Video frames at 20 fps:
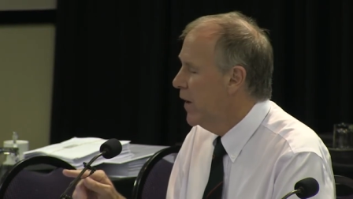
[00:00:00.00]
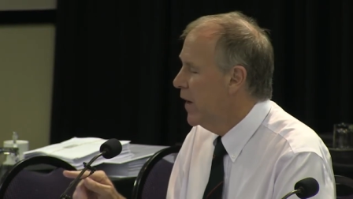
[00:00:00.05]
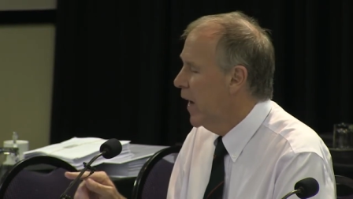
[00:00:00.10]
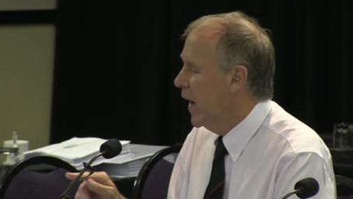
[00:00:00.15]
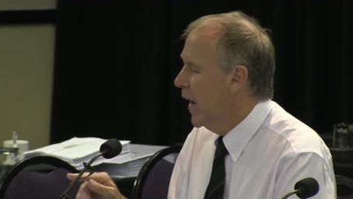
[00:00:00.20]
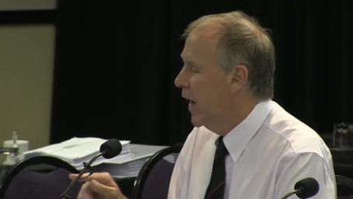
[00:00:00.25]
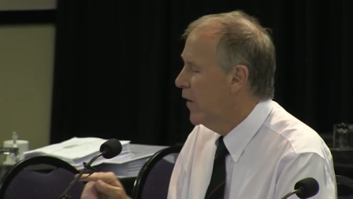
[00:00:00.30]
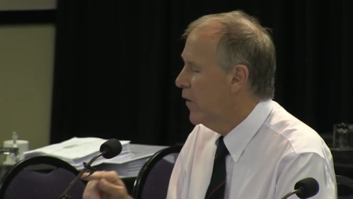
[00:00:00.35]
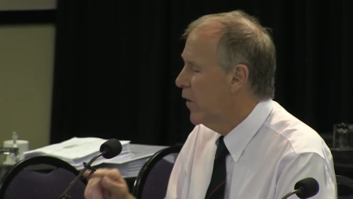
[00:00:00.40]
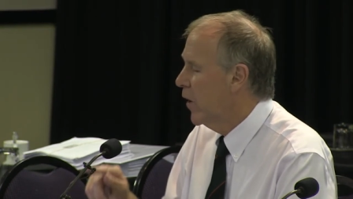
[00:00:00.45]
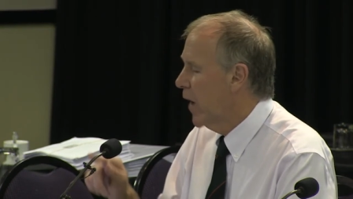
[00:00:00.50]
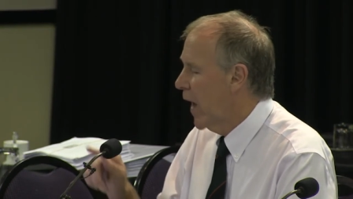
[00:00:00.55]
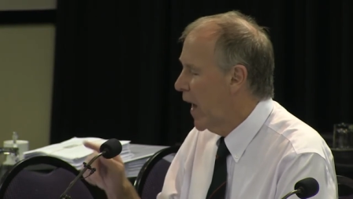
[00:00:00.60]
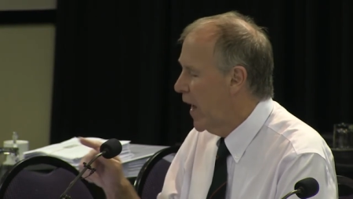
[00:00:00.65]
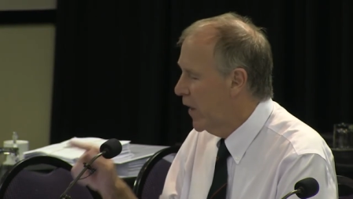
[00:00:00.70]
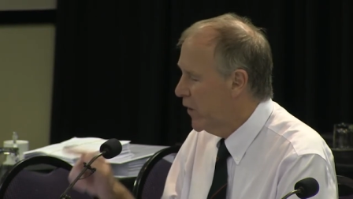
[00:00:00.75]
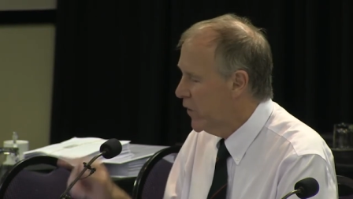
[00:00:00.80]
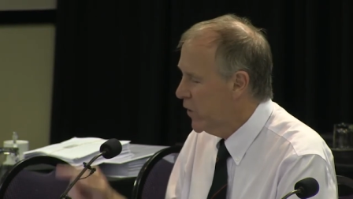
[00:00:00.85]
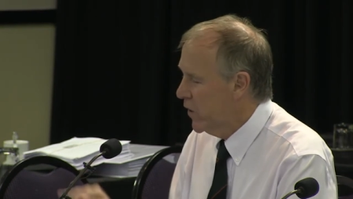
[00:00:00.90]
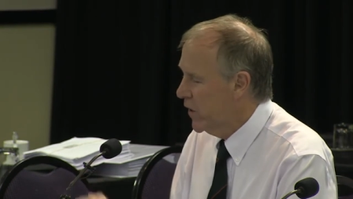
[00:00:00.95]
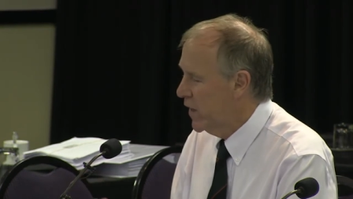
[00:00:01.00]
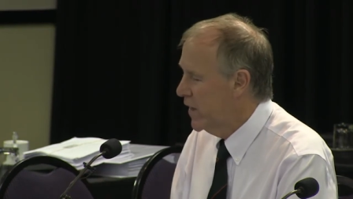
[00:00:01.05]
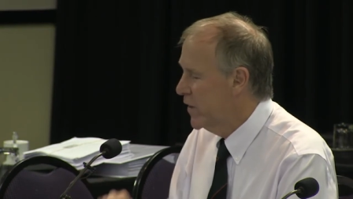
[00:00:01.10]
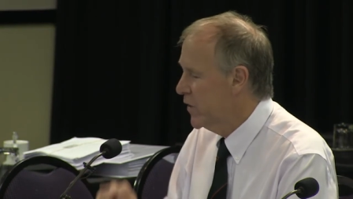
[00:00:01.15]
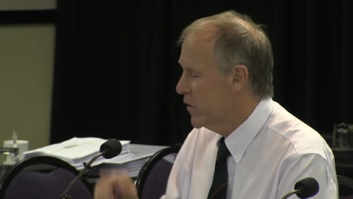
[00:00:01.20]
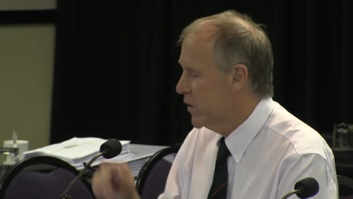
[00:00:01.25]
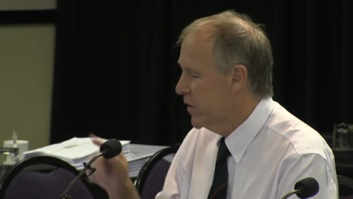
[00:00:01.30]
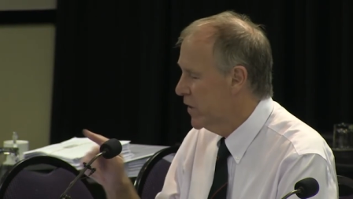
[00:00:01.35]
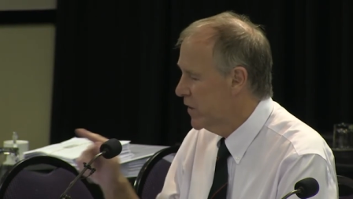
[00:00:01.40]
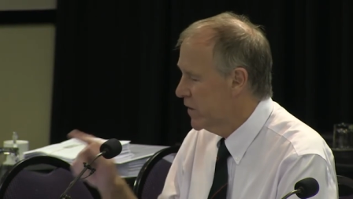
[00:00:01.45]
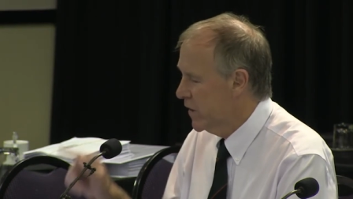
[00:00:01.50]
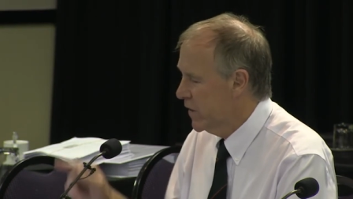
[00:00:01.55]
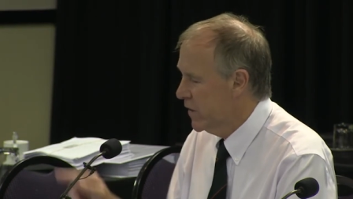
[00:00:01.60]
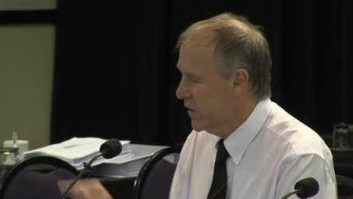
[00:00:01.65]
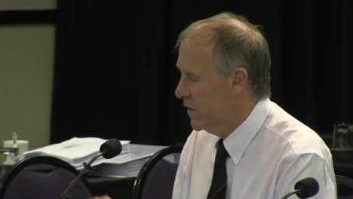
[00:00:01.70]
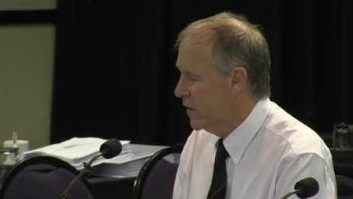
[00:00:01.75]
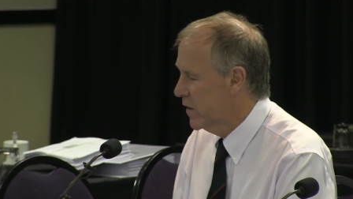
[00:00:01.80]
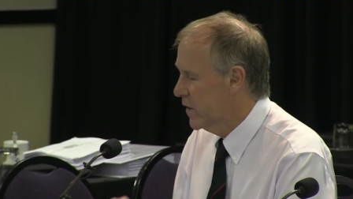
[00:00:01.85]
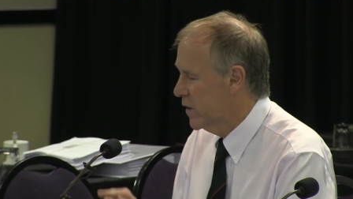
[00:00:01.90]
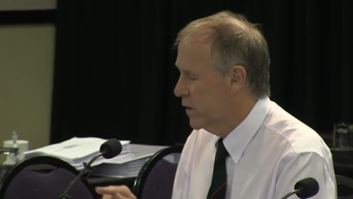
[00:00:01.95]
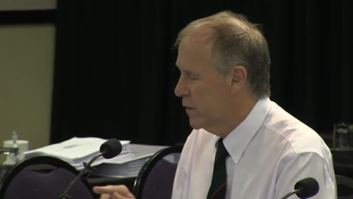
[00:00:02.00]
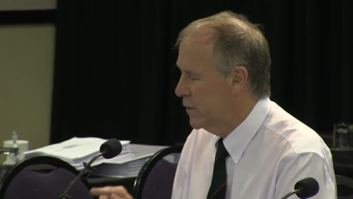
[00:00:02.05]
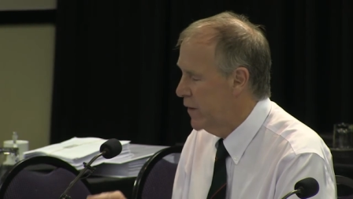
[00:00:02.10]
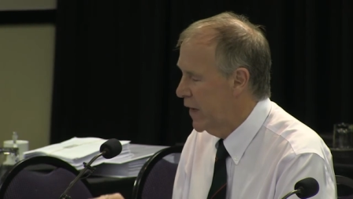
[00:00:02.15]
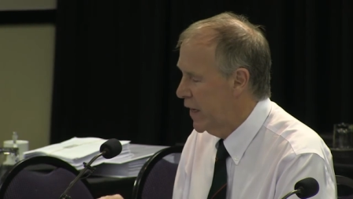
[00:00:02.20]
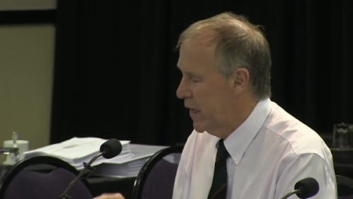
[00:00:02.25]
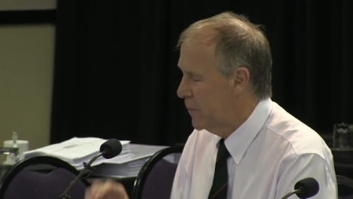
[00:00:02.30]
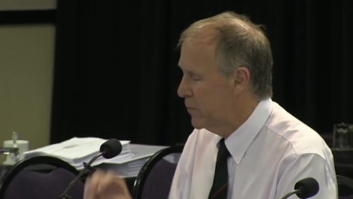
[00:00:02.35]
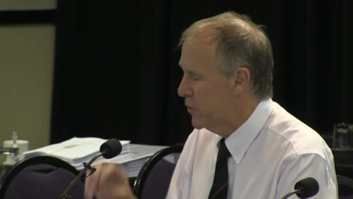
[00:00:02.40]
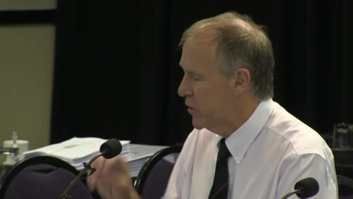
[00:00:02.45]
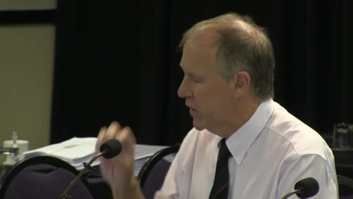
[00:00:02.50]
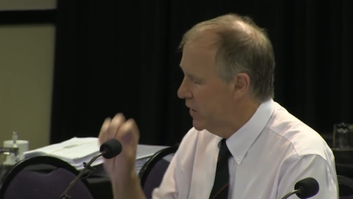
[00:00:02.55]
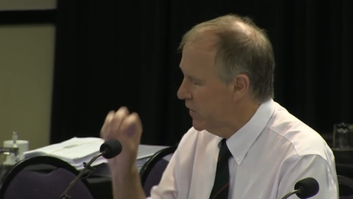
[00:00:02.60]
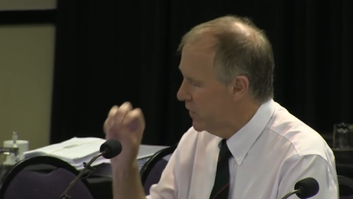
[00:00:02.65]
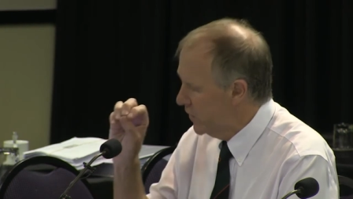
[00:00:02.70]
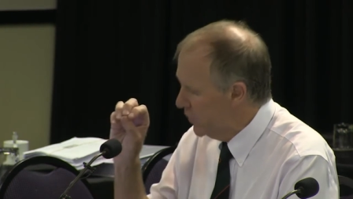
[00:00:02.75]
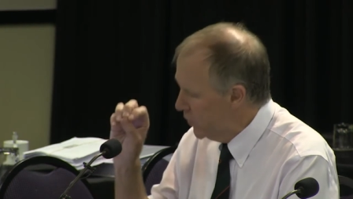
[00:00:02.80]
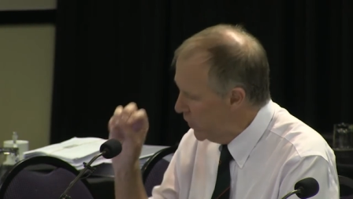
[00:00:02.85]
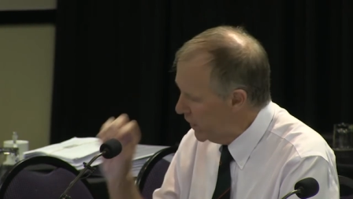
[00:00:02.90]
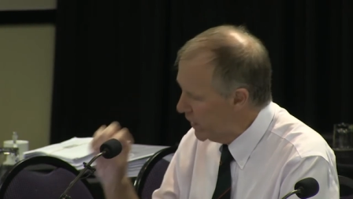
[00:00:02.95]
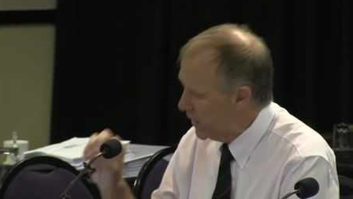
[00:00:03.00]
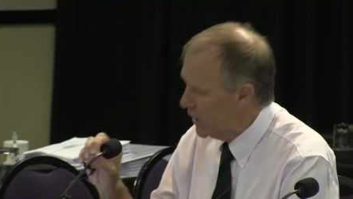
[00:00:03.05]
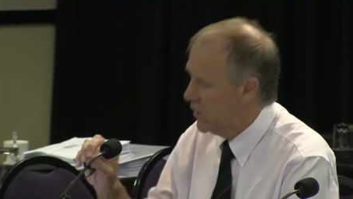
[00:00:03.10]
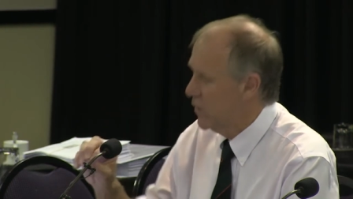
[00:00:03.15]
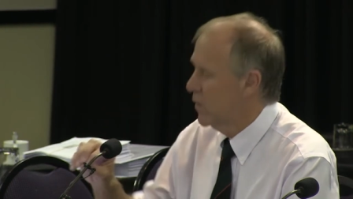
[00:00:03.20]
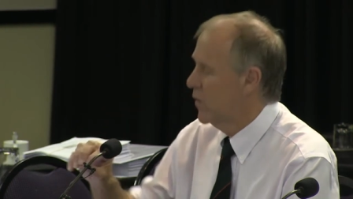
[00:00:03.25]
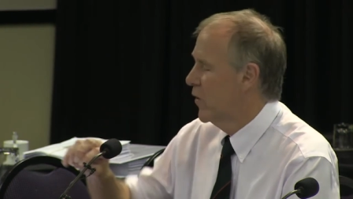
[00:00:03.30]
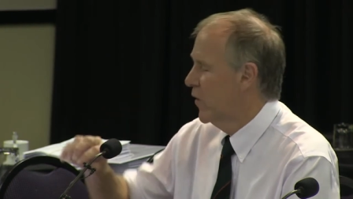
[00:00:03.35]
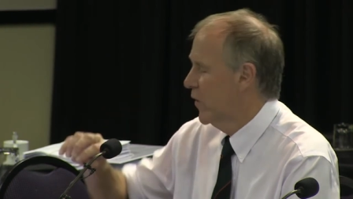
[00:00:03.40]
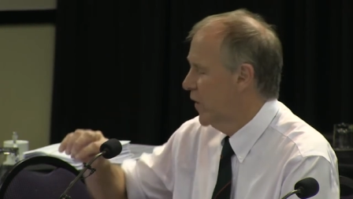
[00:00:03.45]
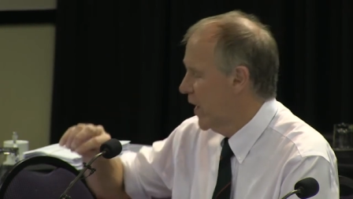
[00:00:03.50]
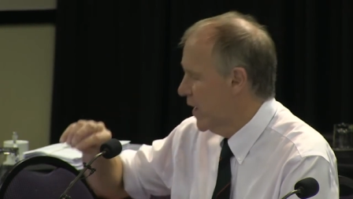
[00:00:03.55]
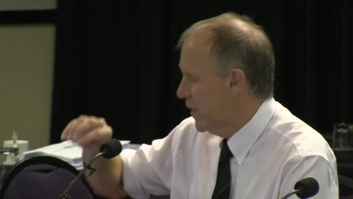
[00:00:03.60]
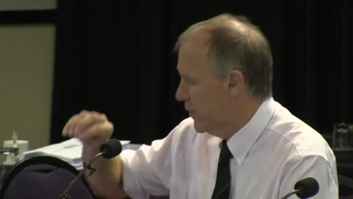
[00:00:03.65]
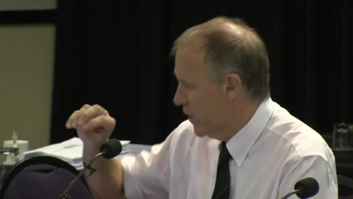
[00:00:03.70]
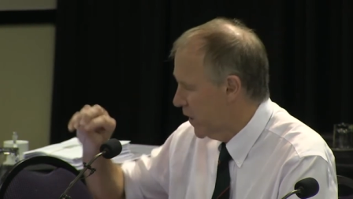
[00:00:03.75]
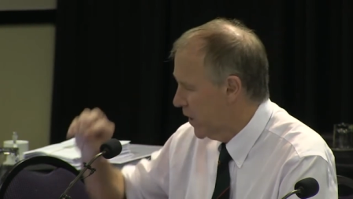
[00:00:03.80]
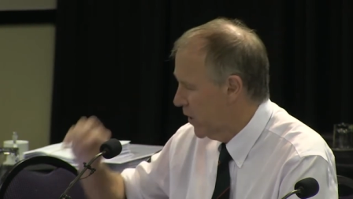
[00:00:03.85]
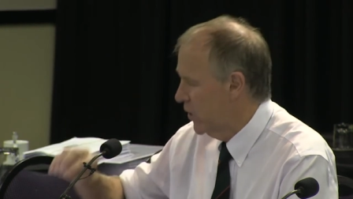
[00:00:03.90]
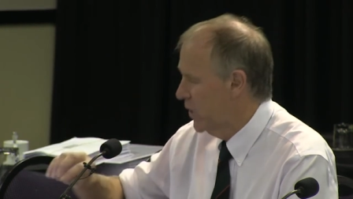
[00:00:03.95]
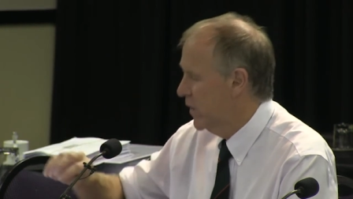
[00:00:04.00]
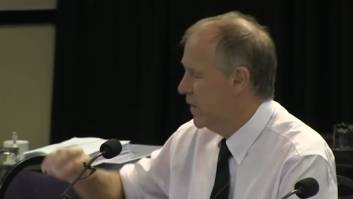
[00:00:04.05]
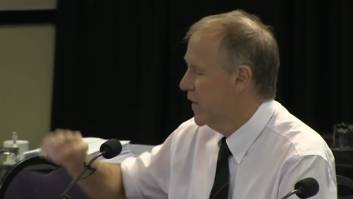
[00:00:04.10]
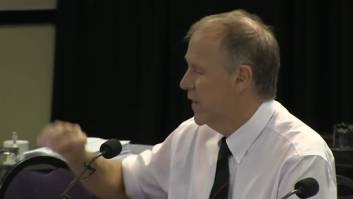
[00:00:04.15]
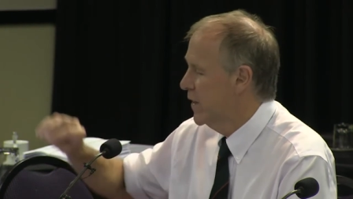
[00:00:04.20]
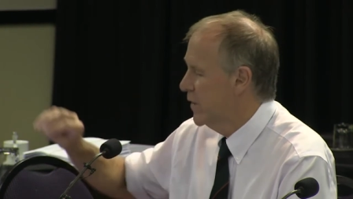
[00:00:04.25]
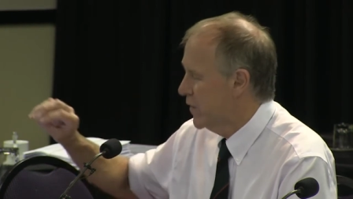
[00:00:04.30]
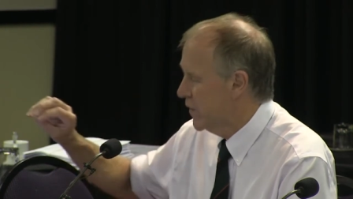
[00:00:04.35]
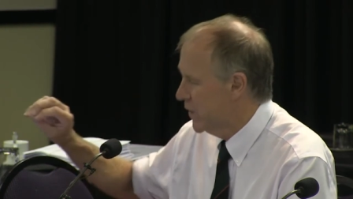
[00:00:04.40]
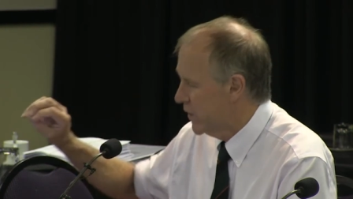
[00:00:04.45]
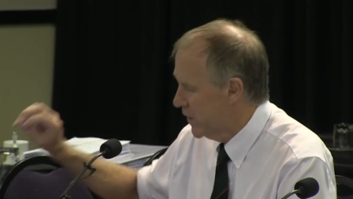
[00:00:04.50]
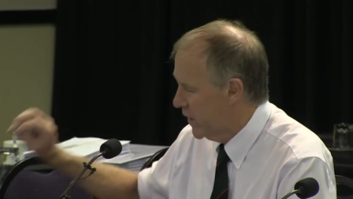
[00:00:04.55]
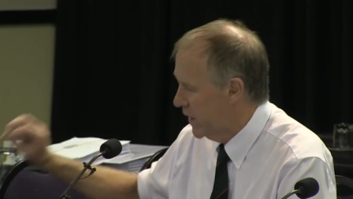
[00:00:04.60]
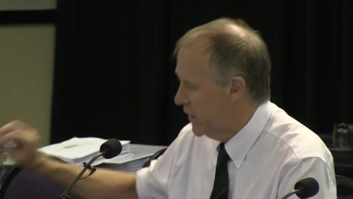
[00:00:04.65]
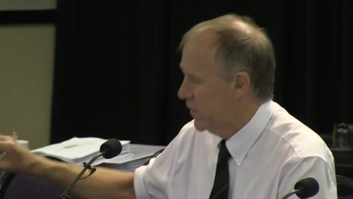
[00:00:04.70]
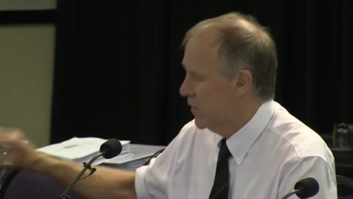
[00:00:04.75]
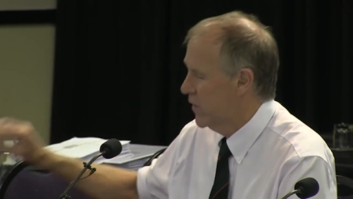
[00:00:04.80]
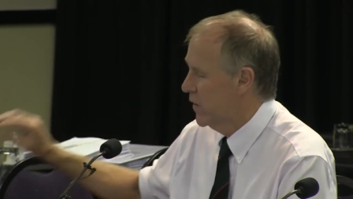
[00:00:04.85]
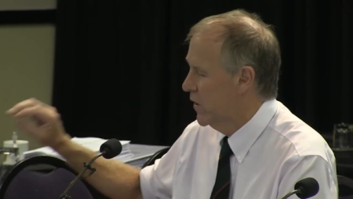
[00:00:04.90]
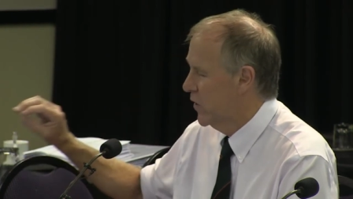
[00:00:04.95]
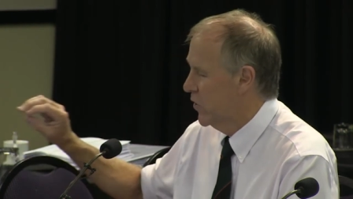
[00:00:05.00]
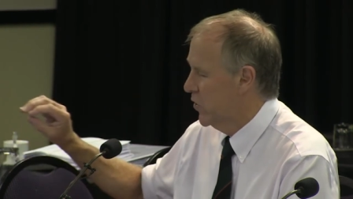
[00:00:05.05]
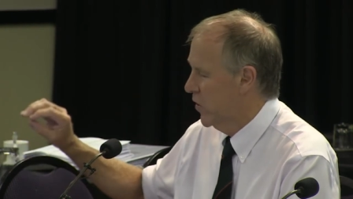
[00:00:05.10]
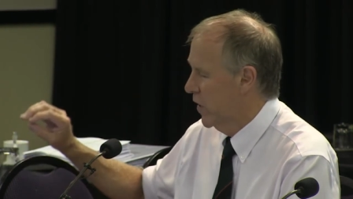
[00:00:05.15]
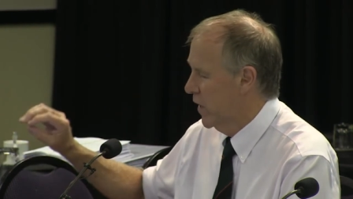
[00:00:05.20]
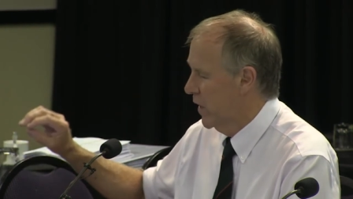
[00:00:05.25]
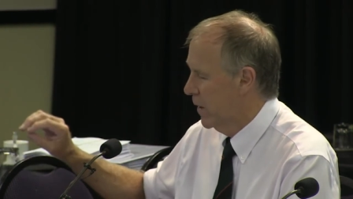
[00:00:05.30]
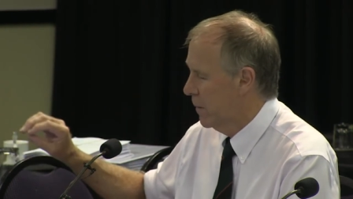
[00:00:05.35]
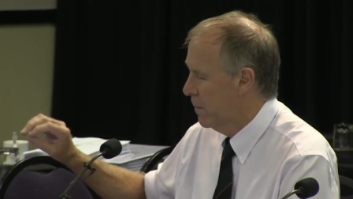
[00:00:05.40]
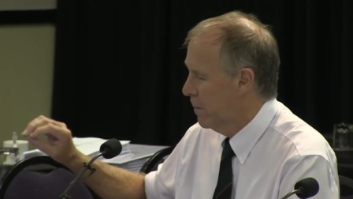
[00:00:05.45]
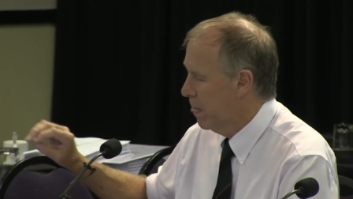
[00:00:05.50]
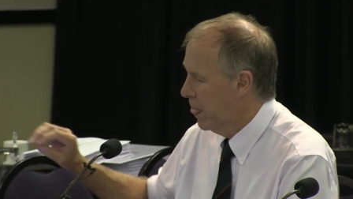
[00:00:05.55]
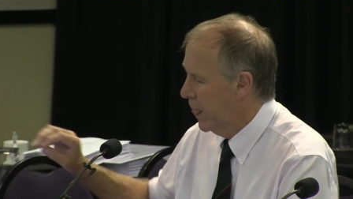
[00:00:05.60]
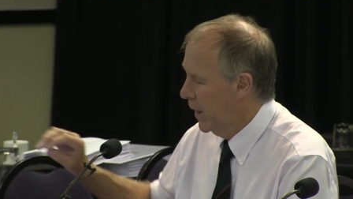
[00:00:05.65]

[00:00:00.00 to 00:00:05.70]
And as her insulin resistance develops, she's doing it to save the glucose to send to the child.